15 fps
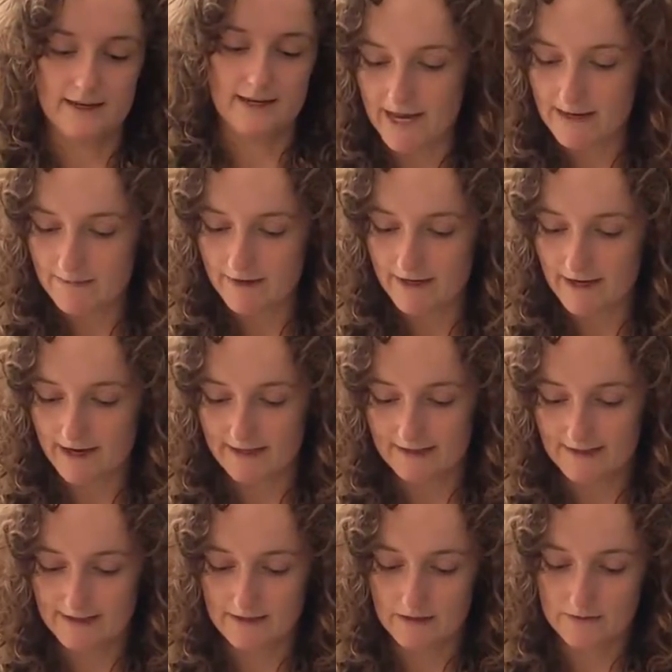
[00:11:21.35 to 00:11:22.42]
Maybe I
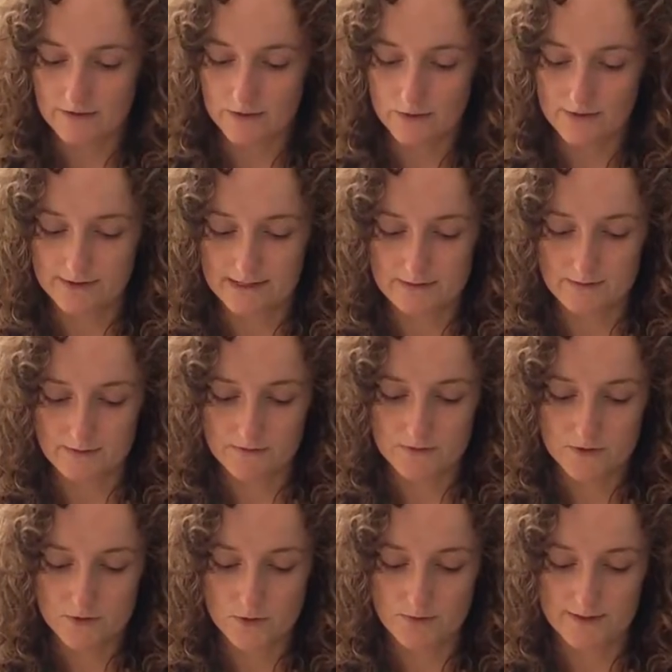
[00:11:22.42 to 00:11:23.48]
think doing this with
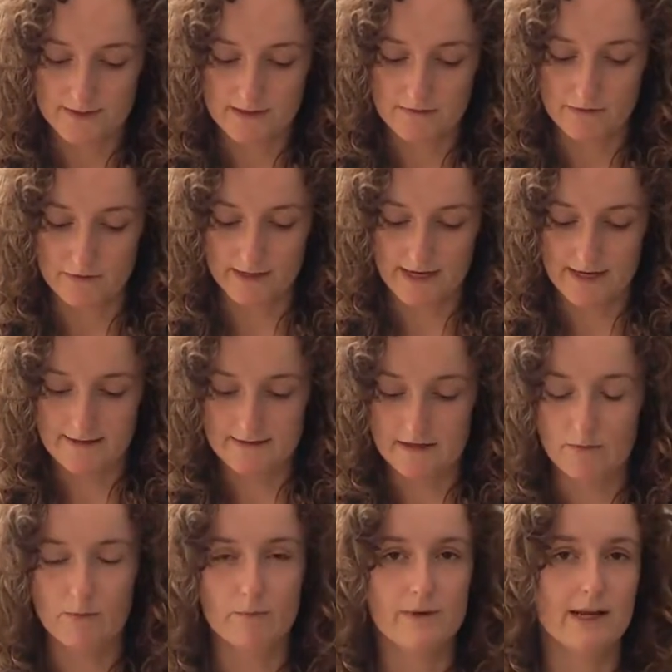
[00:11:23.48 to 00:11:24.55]
tulle instead of
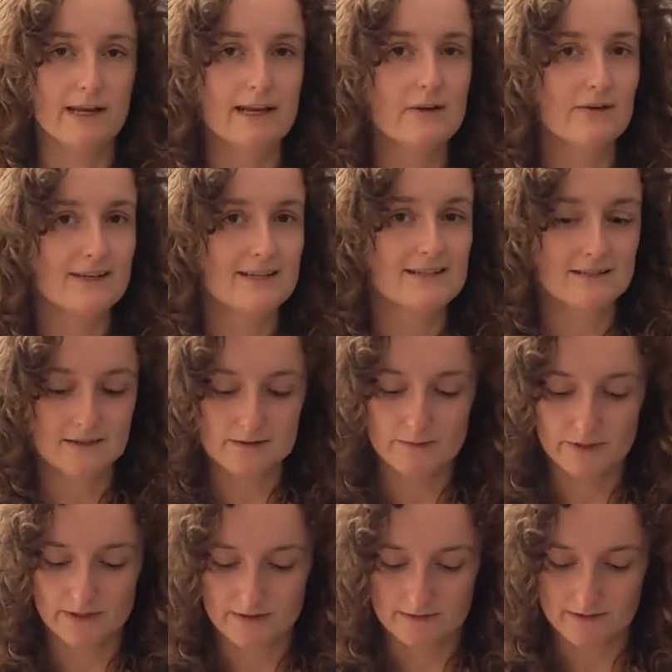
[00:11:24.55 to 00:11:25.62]
organza would be a little easier
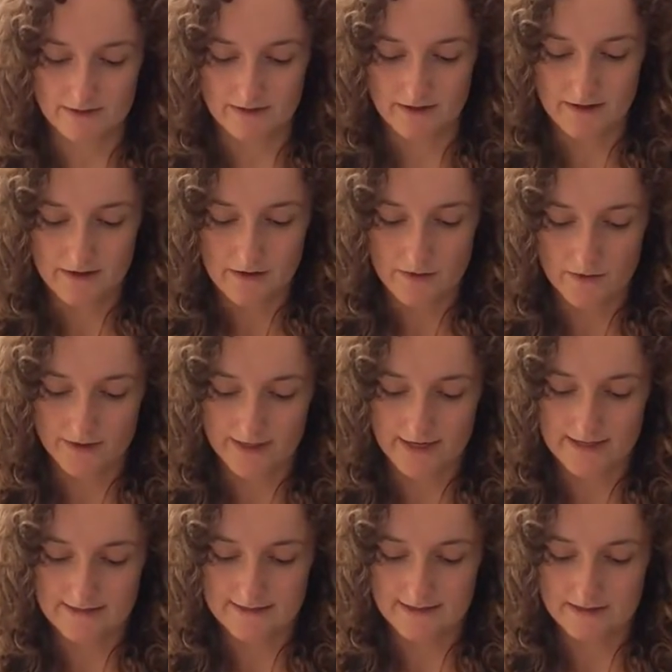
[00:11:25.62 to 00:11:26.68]
because the
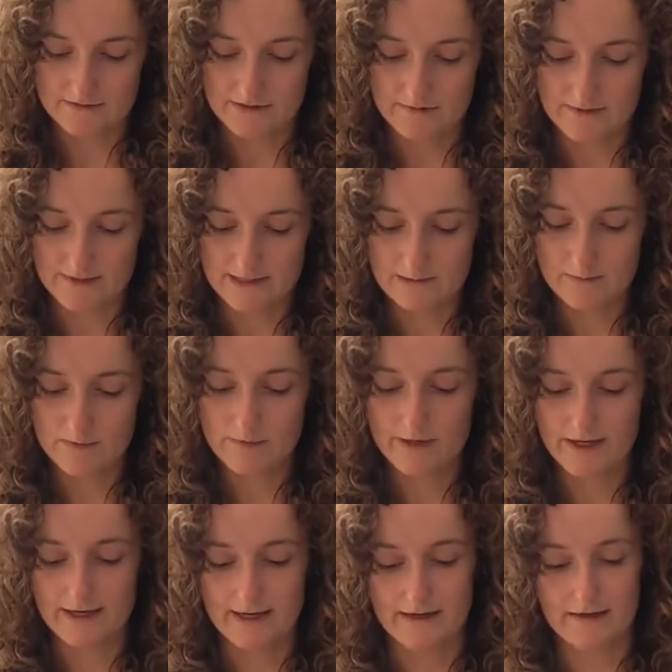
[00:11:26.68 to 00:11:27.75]
organza is very
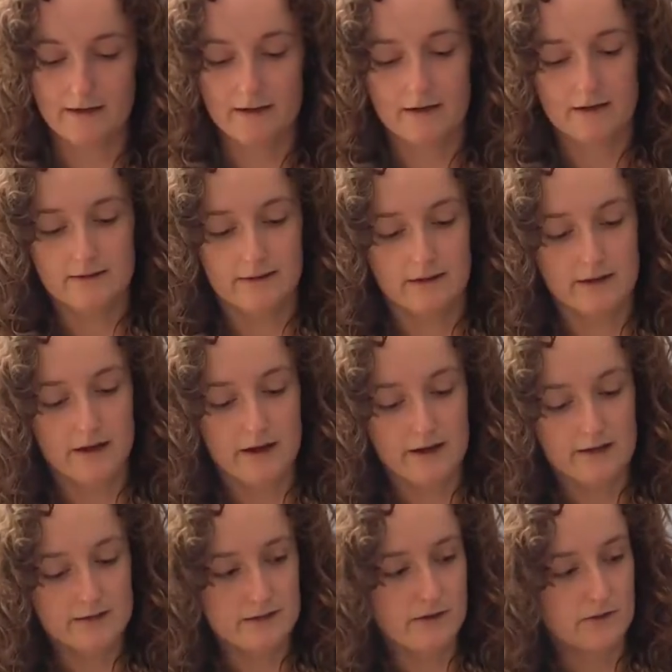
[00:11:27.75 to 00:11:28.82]
slippery and the
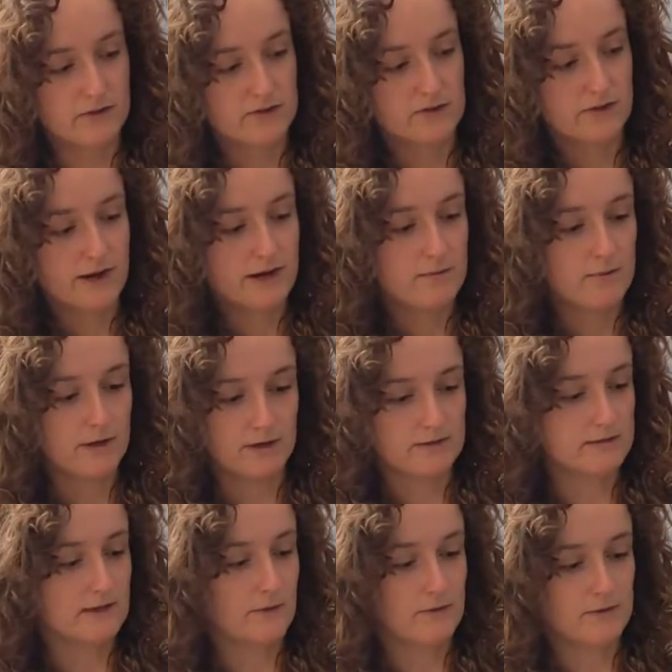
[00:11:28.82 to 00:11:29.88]
lines aren't straight
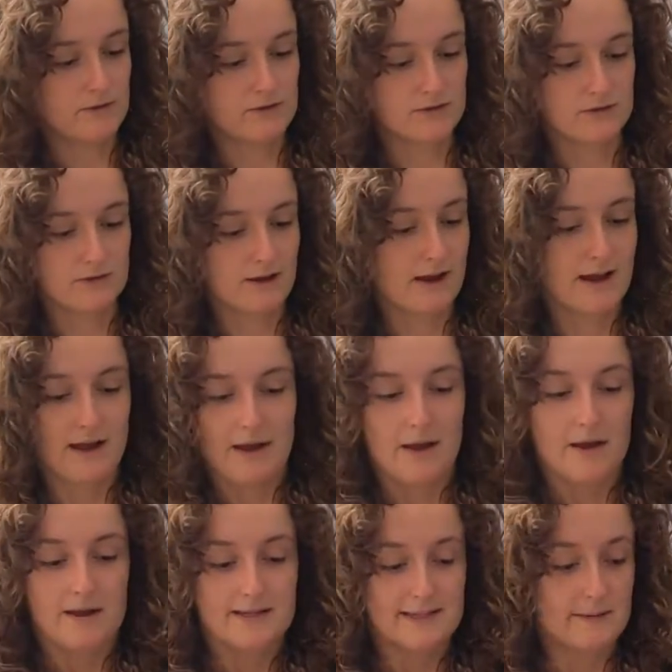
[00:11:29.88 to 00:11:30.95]
because that was just
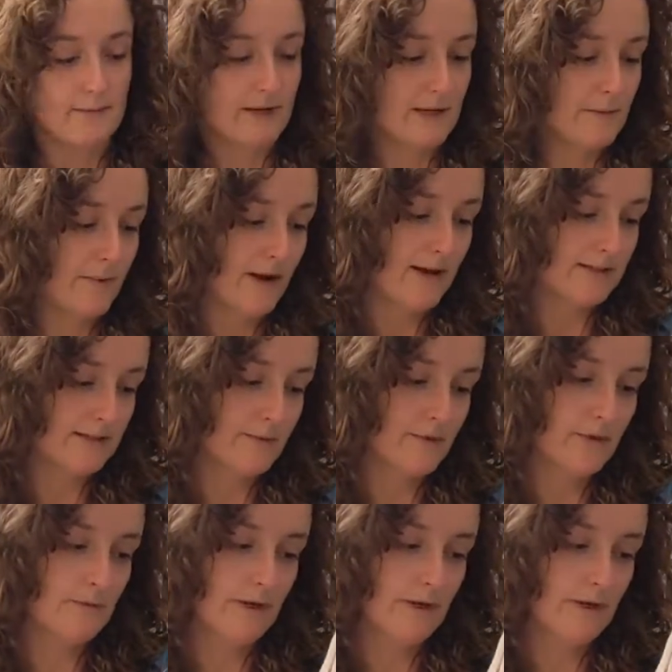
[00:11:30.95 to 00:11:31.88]
simply impossible.